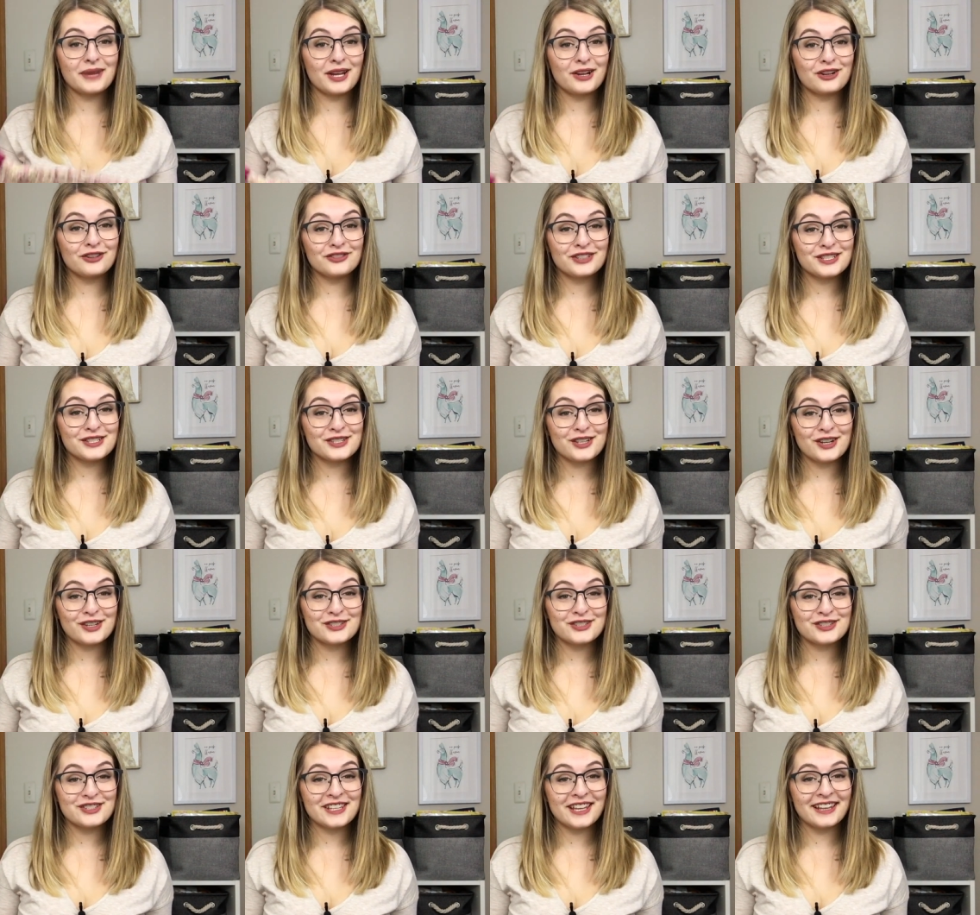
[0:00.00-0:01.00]
my Irving
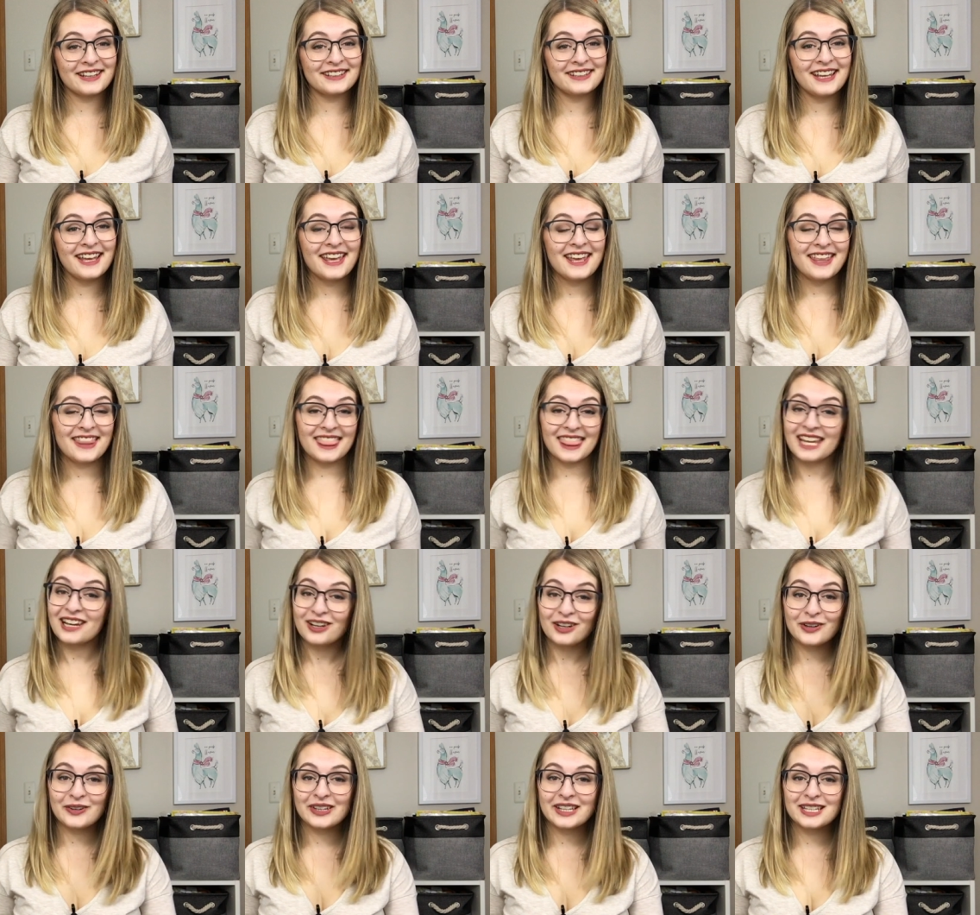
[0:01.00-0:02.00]
socks are done. They
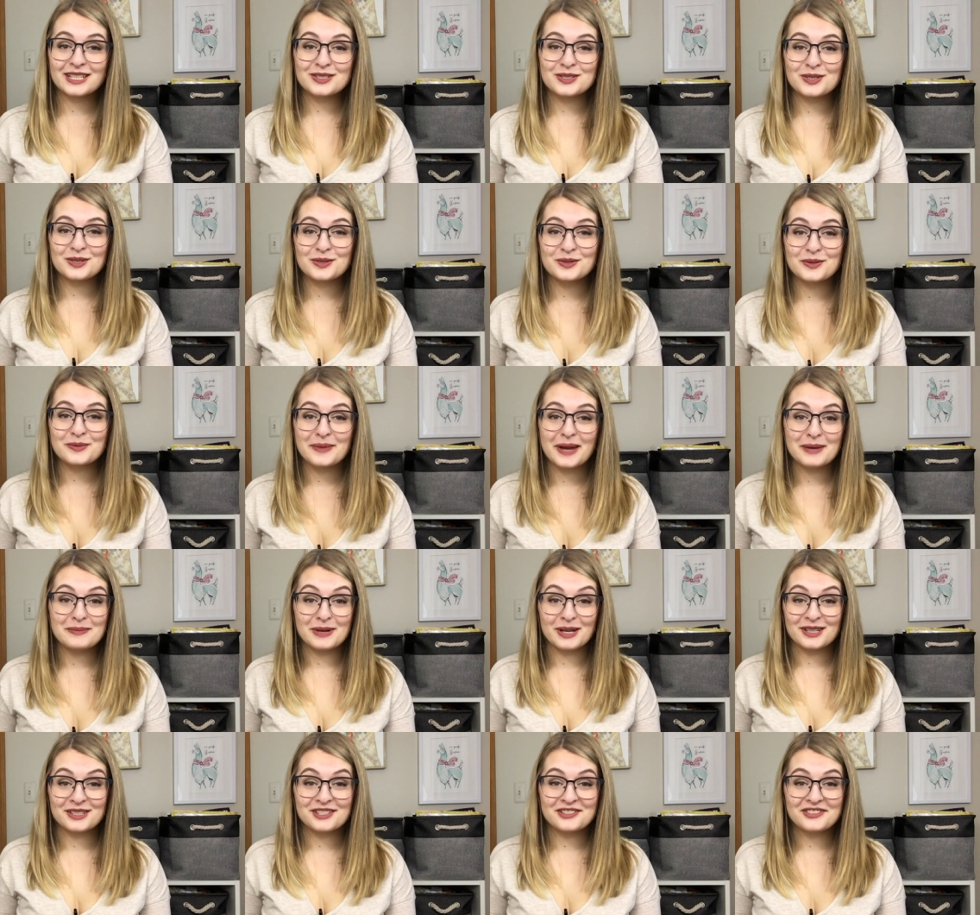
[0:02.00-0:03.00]
are going into my
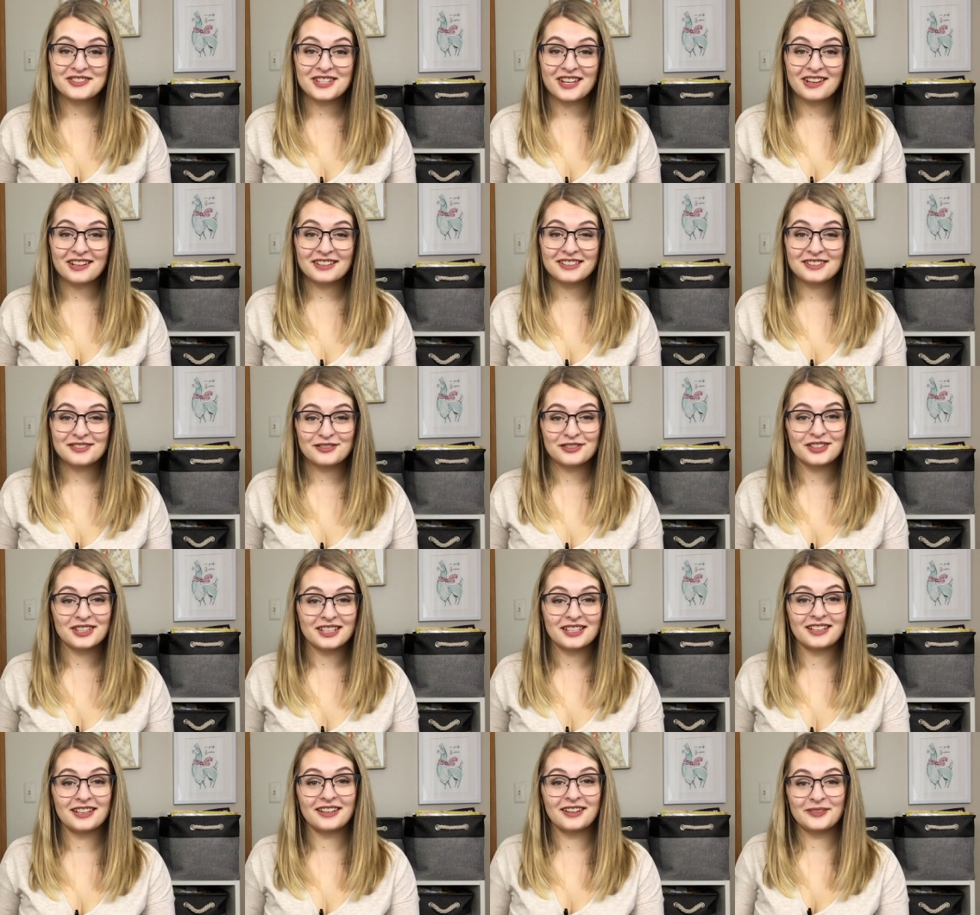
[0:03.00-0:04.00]
box of socks for the
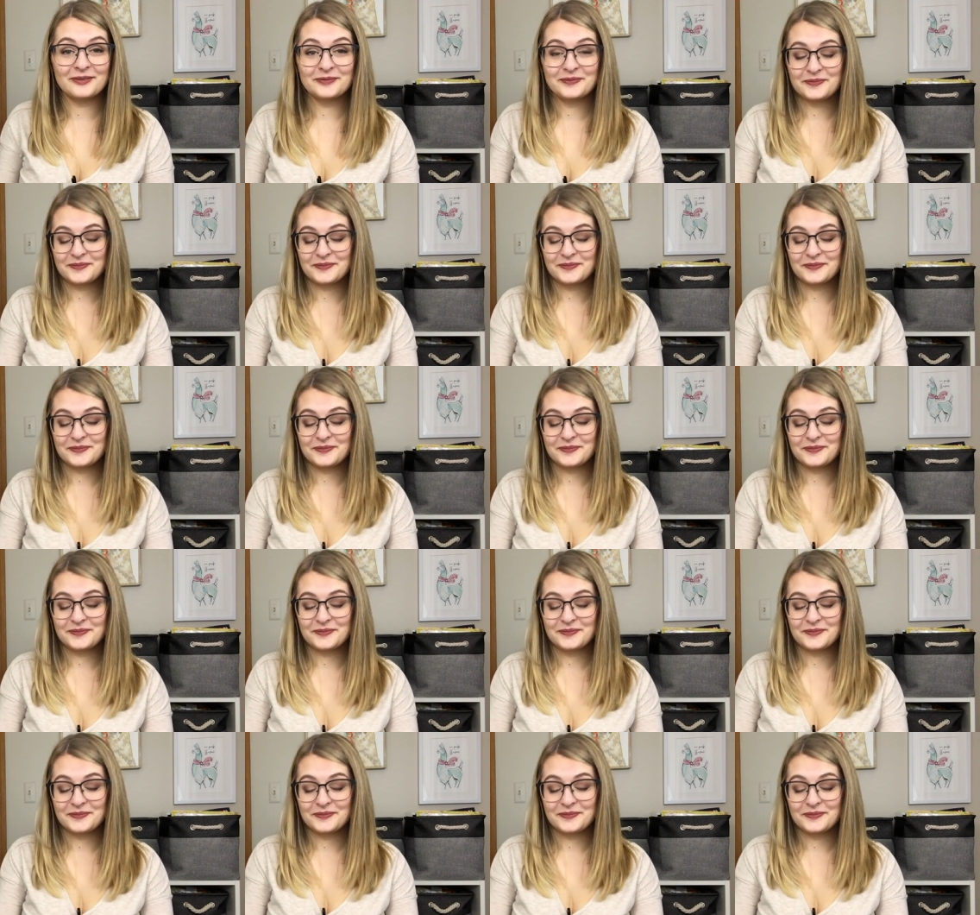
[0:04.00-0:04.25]
year.